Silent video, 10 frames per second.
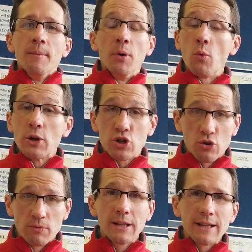But we should
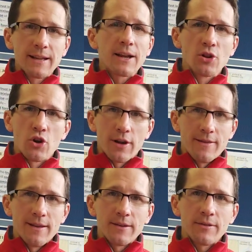really take a look at
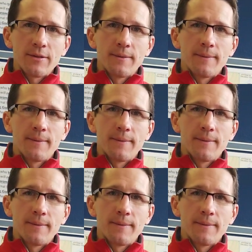this.